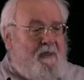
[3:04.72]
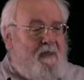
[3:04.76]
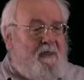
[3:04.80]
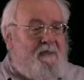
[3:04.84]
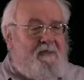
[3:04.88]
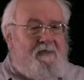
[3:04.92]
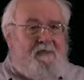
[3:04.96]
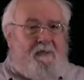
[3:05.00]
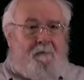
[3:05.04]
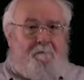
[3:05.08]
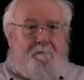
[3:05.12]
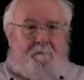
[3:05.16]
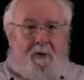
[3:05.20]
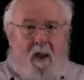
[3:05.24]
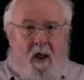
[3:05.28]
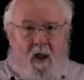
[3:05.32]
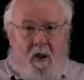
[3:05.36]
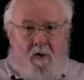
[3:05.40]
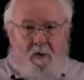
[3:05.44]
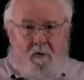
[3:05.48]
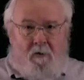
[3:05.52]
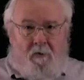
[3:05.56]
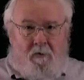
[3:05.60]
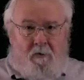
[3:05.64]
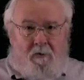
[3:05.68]

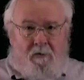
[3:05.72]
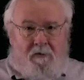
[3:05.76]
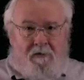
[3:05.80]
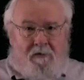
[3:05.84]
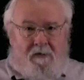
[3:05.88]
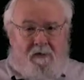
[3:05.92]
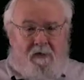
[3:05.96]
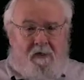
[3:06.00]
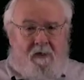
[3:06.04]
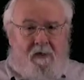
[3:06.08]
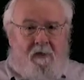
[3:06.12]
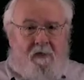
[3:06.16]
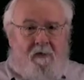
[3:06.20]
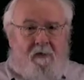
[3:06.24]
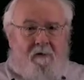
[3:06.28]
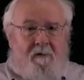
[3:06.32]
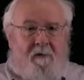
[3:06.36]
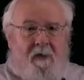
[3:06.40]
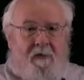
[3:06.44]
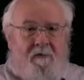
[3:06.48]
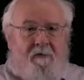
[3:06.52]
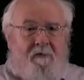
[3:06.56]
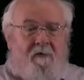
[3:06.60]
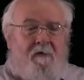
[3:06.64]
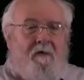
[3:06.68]
suppose
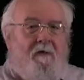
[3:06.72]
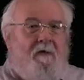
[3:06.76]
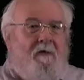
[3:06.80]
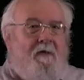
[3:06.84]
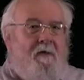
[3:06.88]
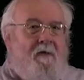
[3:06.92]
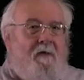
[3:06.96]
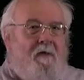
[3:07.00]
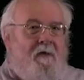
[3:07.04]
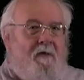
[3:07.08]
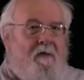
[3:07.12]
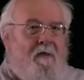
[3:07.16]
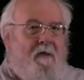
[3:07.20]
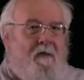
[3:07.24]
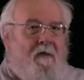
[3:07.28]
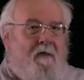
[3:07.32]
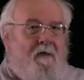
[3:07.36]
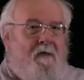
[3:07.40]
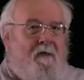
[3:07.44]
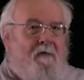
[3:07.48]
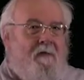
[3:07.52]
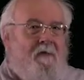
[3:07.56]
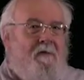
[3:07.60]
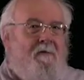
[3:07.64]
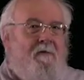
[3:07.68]
that
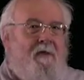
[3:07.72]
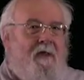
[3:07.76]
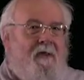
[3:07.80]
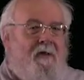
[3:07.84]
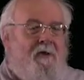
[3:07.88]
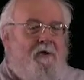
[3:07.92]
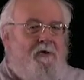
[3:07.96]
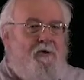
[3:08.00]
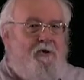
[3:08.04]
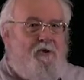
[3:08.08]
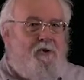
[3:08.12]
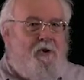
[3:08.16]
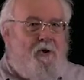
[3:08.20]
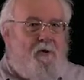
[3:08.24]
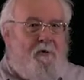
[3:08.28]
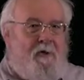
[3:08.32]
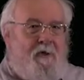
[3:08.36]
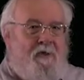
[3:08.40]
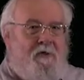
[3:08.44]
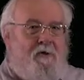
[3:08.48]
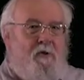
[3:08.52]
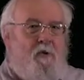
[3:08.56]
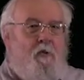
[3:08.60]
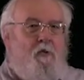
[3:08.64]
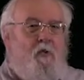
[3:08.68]
they can do
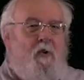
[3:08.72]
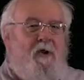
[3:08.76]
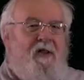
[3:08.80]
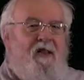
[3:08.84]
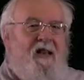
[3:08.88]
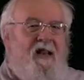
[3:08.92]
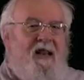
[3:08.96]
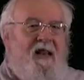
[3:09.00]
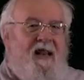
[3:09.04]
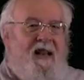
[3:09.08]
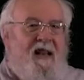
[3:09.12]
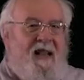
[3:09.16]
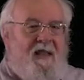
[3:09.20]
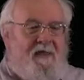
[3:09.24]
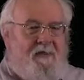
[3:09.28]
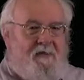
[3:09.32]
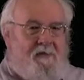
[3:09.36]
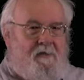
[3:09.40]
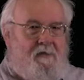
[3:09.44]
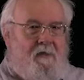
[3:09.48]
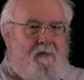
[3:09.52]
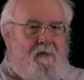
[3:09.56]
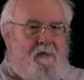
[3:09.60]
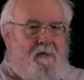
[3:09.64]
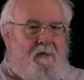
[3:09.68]
it with less
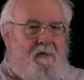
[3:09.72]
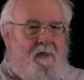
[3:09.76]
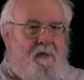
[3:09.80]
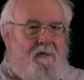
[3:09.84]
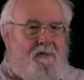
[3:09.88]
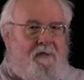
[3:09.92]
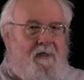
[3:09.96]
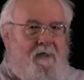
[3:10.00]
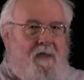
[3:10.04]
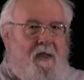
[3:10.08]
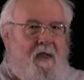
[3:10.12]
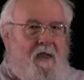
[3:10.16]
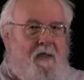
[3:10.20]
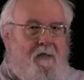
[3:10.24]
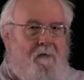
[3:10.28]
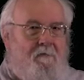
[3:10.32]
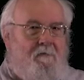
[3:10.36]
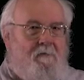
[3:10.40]
than 30 games